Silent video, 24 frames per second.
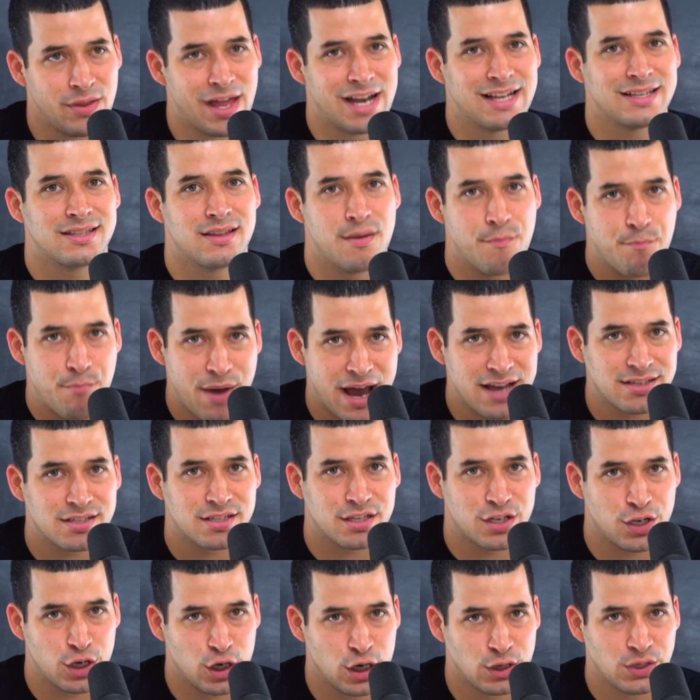That is the
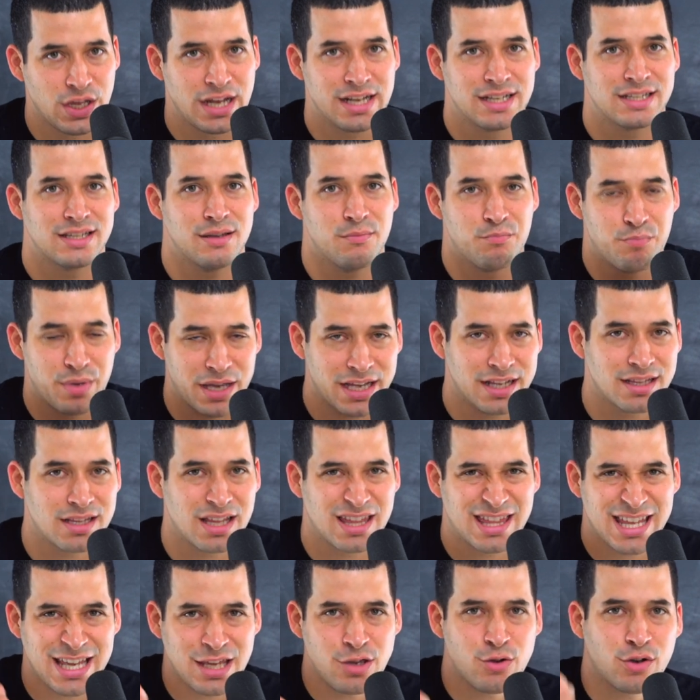best good. That is the big, the
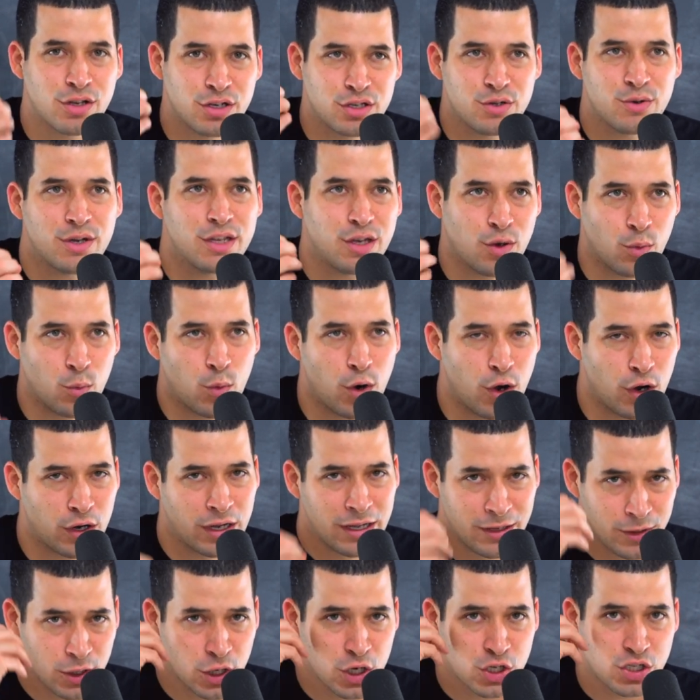thing you can do at your work
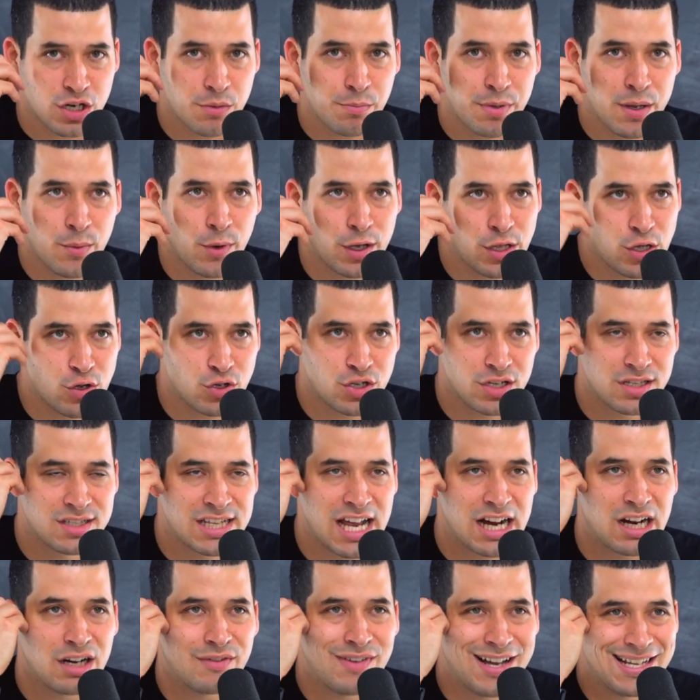should be what you should
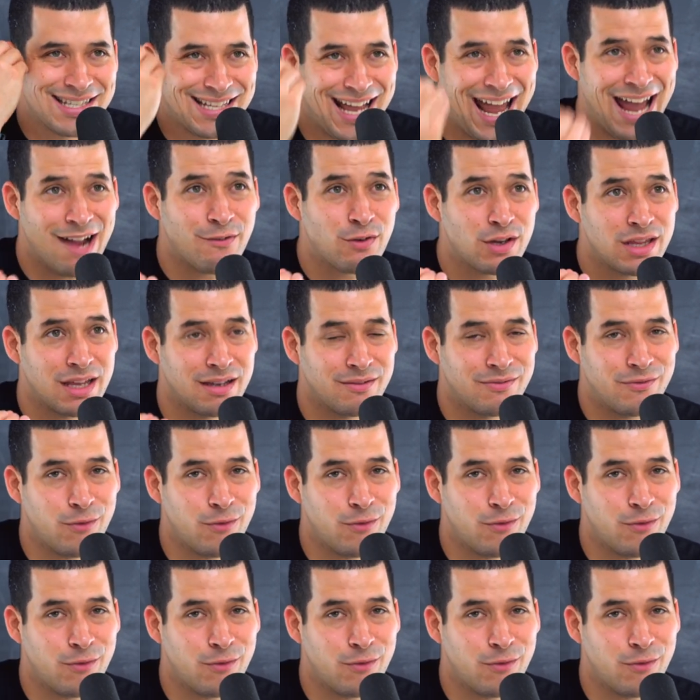sacrifice everything